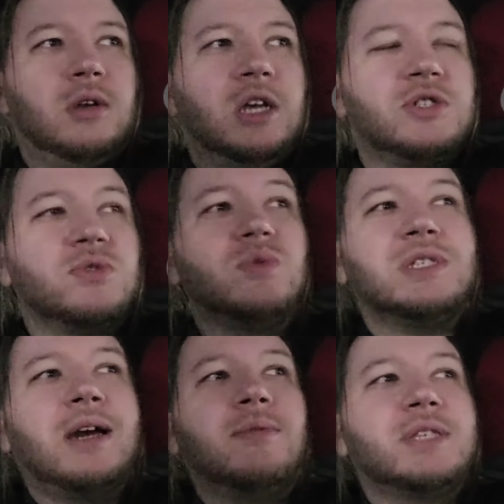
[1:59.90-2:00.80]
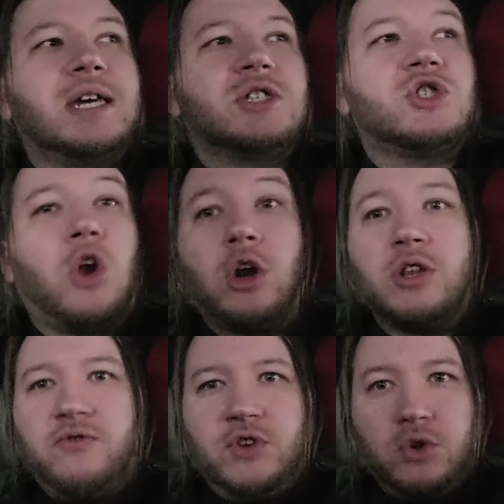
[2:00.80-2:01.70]
As soon as I was, like, starting
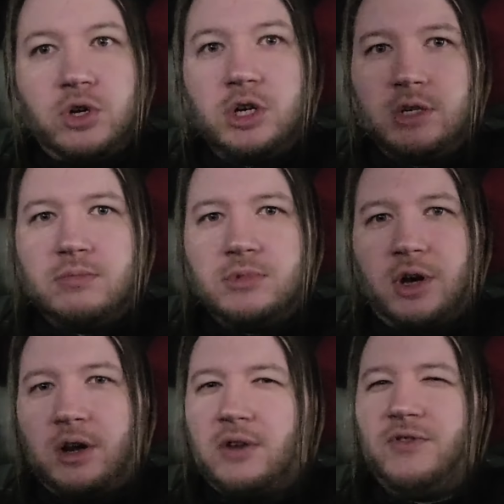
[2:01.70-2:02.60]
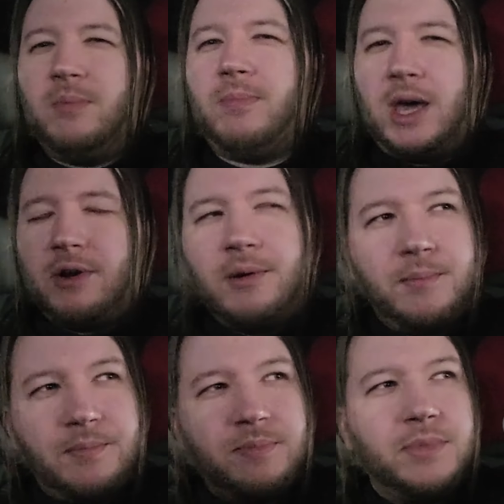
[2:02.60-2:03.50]
to feel good, starting to better,
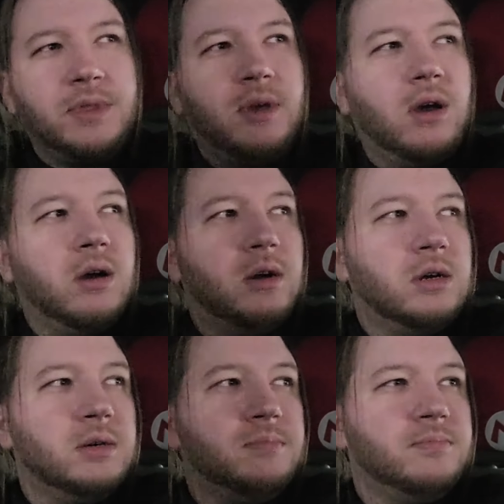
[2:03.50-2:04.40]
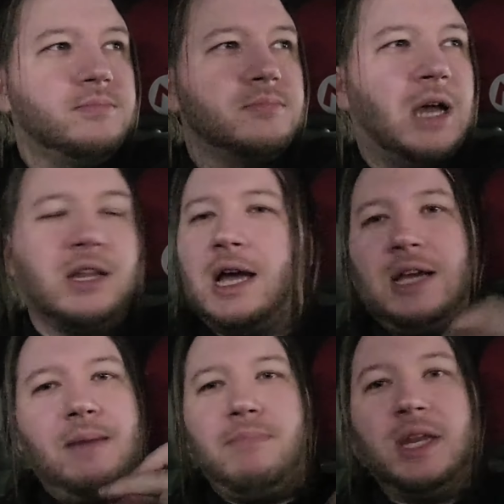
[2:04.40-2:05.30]
I
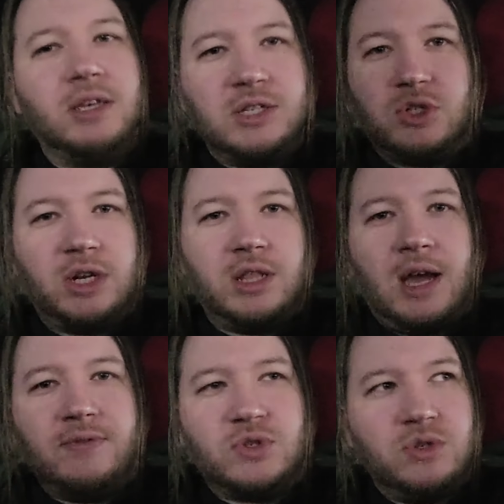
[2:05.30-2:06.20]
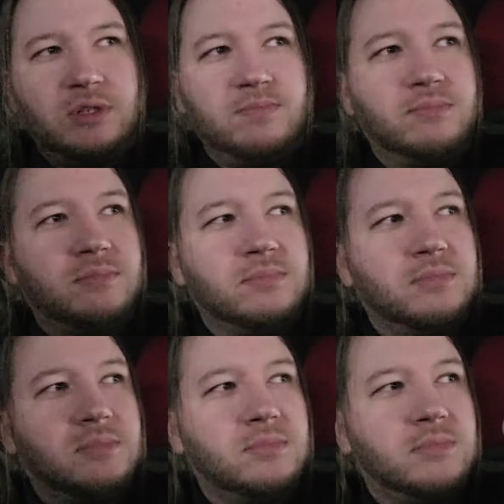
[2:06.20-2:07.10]
immediately tried to live stream
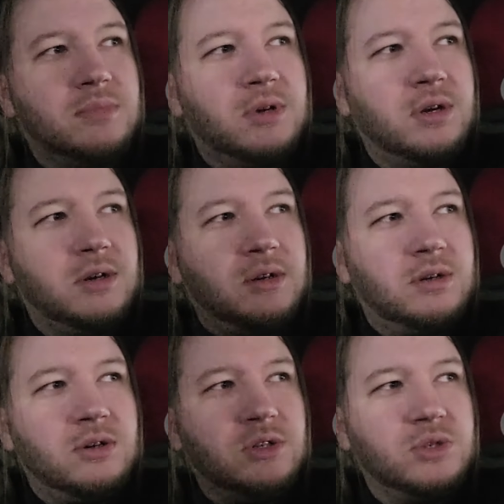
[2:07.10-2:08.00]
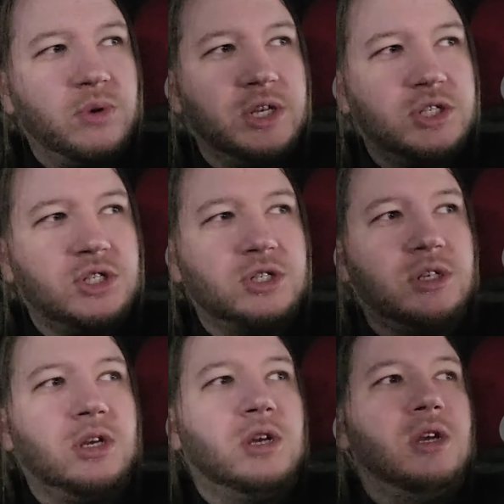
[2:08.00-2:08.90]
on Twitch.
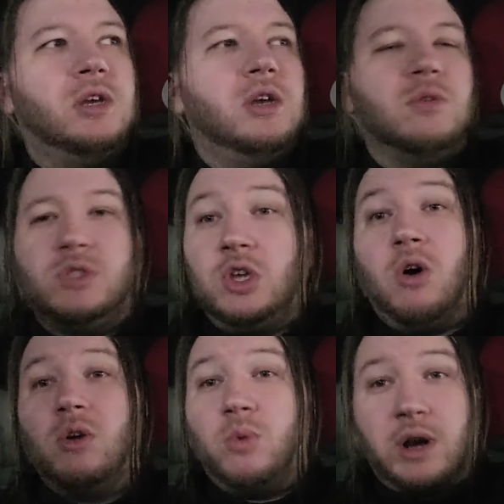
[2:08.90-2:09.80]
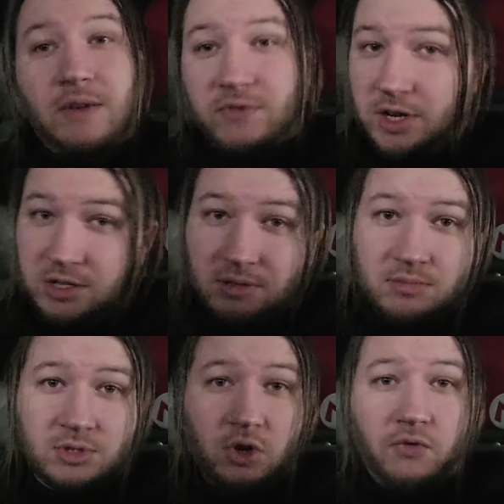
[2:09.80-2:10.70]
It was the only one I've done
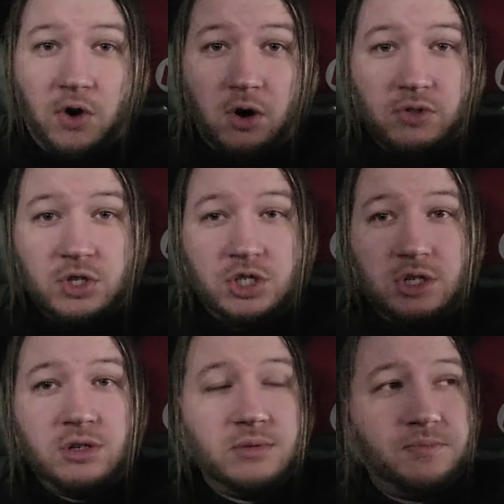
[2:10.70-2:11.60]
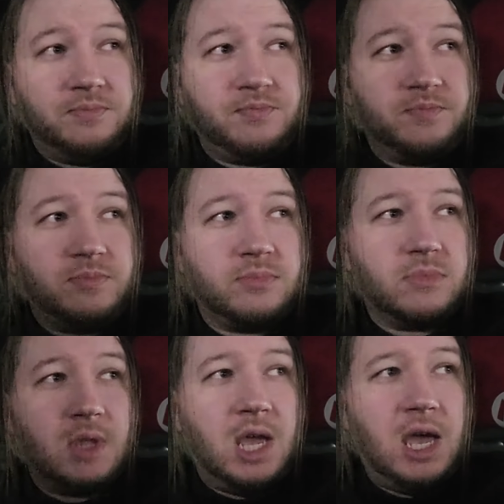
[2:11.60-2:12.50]
so far this year,
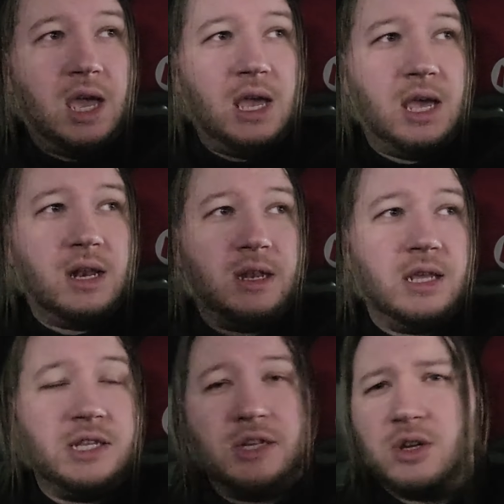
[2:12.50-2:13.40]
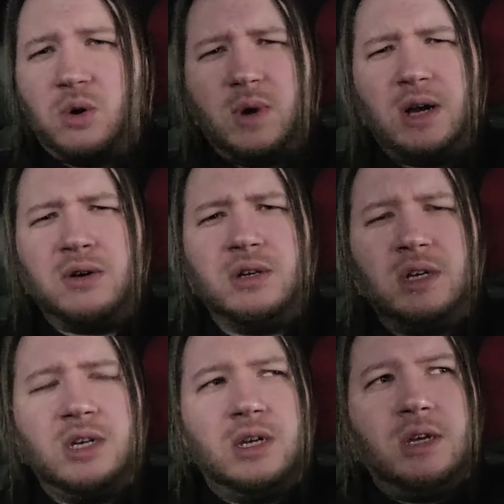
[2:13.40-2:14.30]
and it didn't go well.
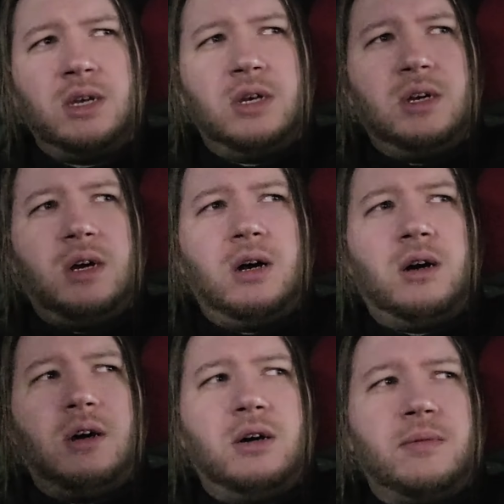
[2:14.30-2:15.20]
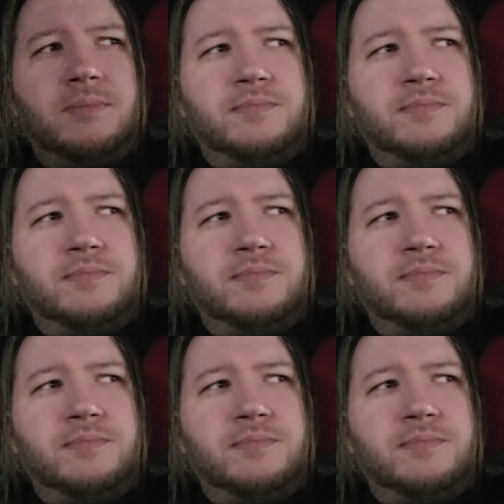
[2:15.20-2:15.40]
I